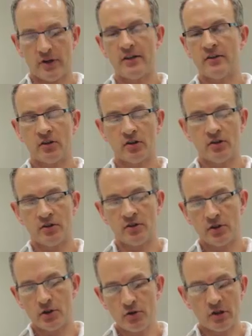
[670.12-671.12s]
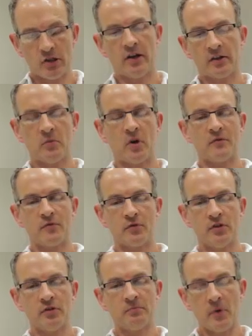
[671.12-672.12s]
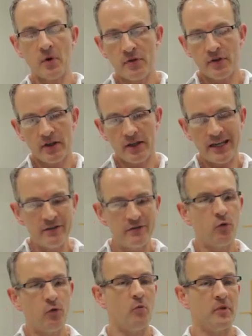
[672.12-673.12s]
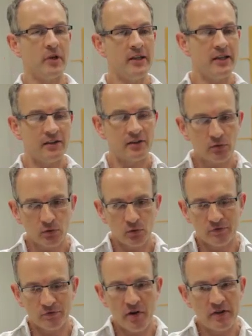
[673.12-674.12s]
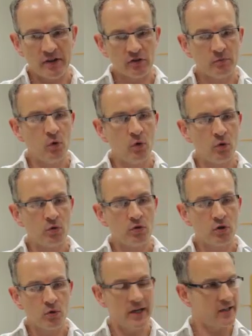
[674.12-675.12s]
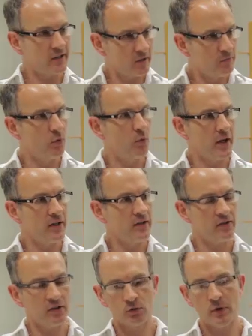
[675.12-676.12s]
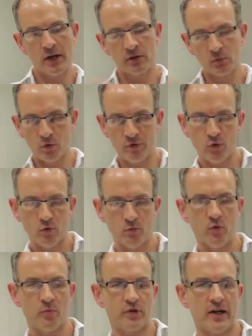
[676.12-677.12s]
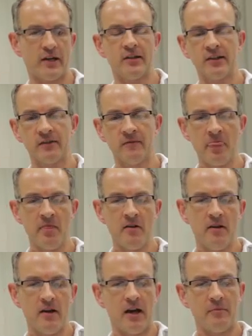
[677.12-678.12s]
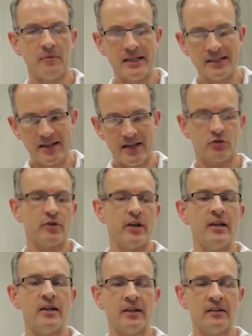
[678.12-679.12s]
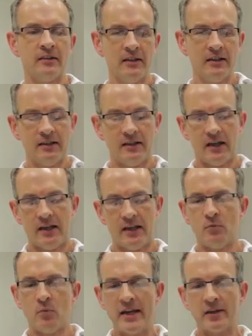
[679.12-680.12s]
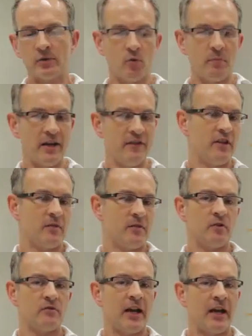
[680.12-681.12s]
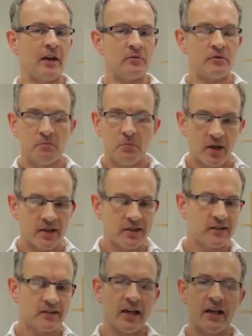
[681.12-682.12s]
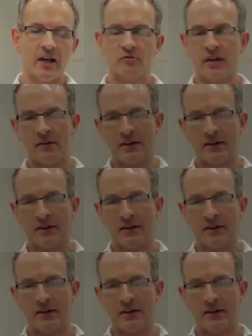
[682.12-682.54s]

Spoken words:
traders can utilise mindfulness, both informally in sort of very small, quick, simple ways, as well as more formal practice into their trading, in ways that will benefit them around mindset,